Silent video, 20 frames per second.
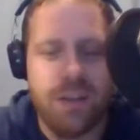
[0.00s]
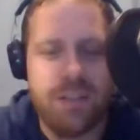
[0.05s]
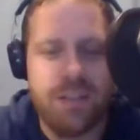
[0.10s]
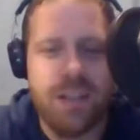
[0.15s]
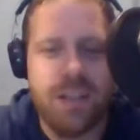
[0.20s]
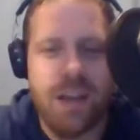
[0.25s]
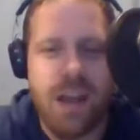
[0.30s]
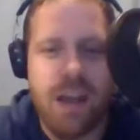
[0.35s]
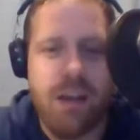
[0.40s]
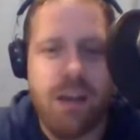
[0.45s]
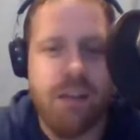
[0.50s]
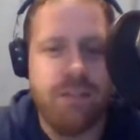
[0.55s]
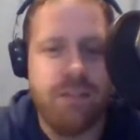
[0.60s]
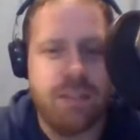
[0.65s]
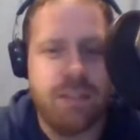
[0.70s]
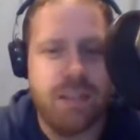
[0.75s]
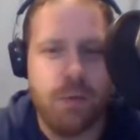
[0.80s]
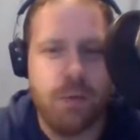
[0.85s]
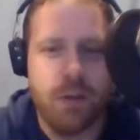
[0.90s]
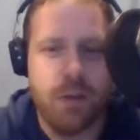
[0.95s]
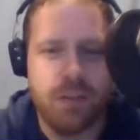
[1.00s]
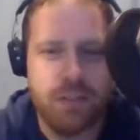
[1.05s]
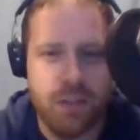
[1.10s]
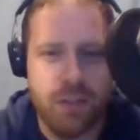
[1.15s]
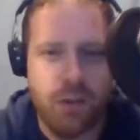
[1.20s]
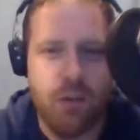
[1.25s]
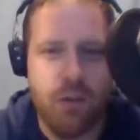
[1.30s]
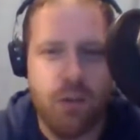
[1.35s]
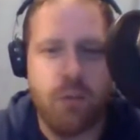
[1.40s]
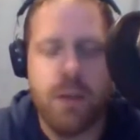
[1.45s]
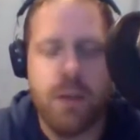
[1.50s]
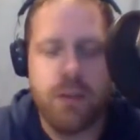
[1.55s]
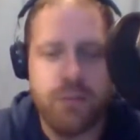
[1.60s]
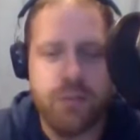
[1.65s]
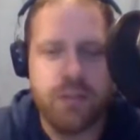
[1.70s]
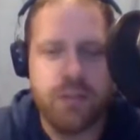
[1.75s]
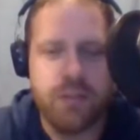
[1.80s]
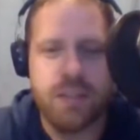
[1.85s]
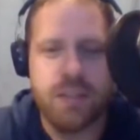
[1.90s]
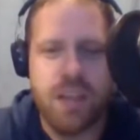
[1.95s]
I watched the whole Patriots game
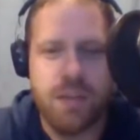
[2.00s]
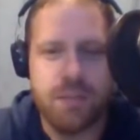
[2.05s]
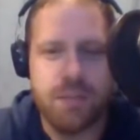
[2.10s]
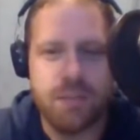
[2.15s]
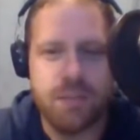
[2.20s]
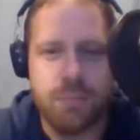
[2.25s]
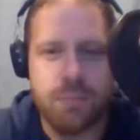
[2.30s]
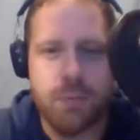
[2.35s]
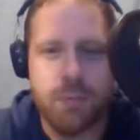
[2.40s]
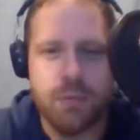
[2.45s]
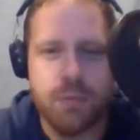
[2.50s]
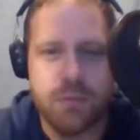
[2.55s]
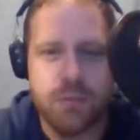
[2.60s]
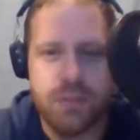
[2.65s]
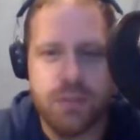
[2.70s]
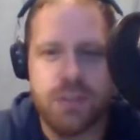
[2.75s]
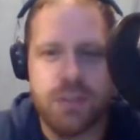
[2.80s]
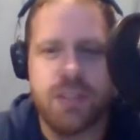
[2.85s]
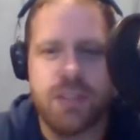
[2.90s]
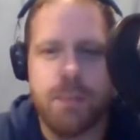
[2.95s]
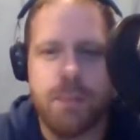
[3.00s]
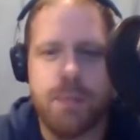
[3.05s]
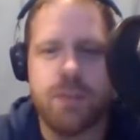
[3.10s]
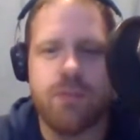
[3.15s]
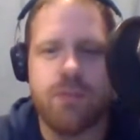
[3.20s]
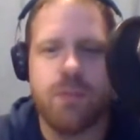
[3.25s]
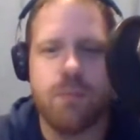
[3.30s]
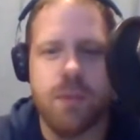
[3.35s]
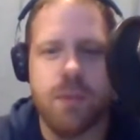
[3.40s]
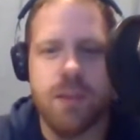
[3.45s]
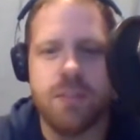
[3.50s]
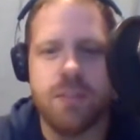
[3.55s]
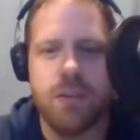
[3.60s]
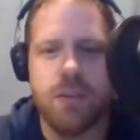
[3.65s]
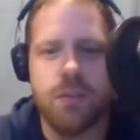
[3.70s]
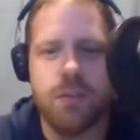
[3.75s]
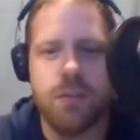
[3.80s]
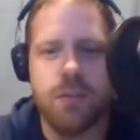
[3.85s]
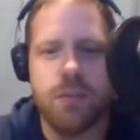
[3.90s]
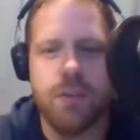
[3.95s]
as opposed to just snippets from Red Zone.
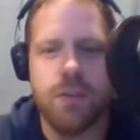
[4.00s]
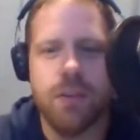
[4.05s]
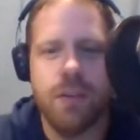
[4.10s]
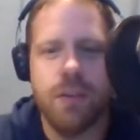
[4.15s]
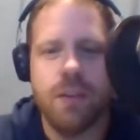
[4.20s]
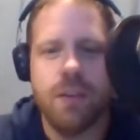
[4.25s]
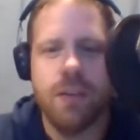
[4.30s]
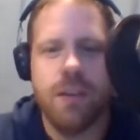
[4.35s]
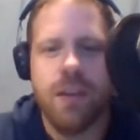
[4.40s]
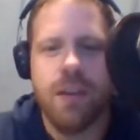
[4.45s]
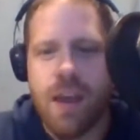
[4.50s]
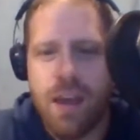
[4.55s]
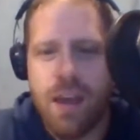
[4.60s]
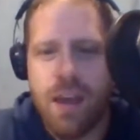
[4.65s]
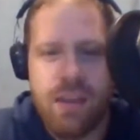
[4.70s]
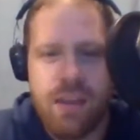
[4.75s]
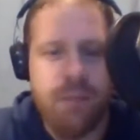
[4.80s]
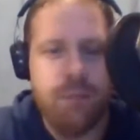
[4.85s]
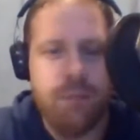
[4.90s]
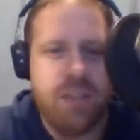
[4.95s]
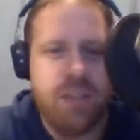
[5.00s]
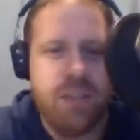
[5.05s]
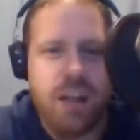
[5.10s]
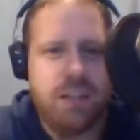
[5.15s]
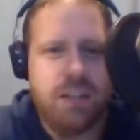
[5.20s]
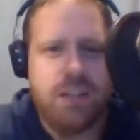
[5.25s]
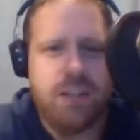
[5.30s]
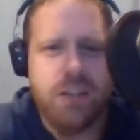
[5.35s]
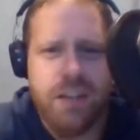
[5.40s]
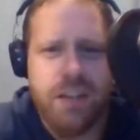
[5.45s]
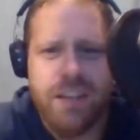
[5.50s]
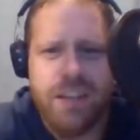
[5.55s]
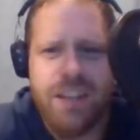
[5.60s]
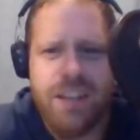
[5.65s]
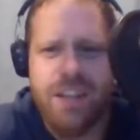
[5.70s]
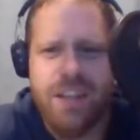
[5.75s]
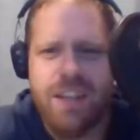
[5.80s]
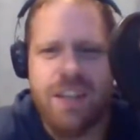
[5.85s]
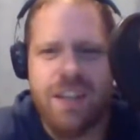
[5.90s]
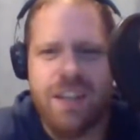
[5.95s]
He was not good. He
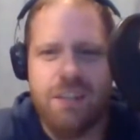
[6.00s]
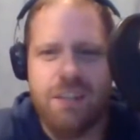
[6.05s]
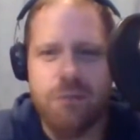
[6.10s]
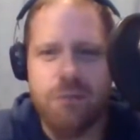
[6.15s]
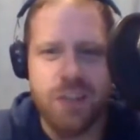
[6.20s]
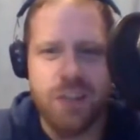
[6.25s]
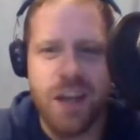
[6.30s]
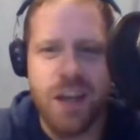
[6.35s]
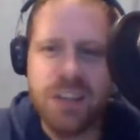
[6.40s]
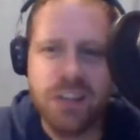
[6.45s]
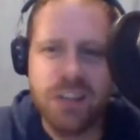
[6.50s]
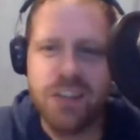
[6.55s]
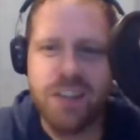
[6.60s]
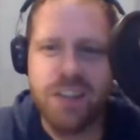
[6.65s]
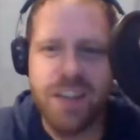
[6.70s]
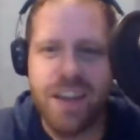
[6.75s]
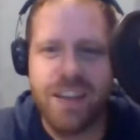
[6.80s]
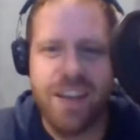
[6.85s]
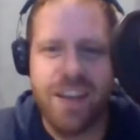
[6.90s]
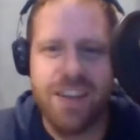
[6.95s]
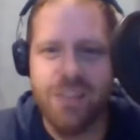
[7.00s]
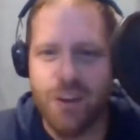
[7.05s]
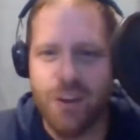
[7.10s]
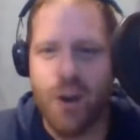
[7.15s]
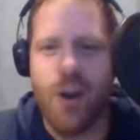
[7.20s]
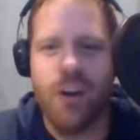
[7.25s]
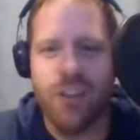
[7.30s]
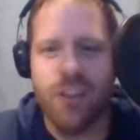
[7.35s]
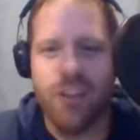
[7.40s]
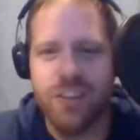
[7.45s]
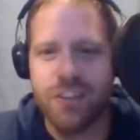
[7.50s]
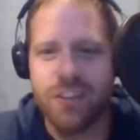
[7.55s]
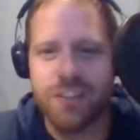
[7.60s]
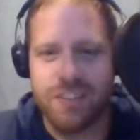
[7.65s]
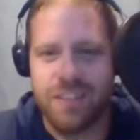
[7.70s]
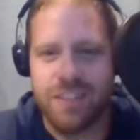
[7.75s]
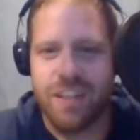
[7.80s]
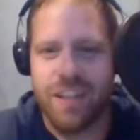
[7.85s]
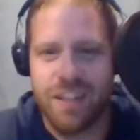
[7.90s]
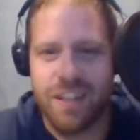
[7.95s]
was not good in that game at all. He looked like a
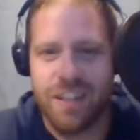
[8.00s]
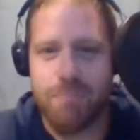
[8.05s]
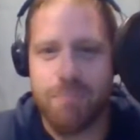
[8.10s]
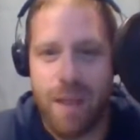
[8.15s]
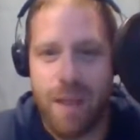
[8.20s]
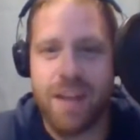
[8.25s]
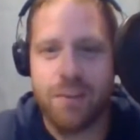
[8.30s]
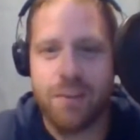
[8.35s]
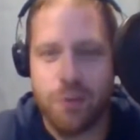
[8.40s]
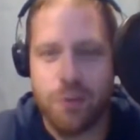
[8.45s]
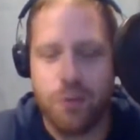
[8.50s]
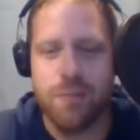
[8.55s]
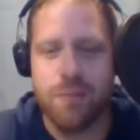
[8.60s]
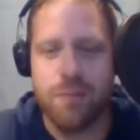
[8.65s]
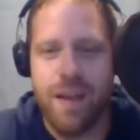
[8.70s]
bad quarterback.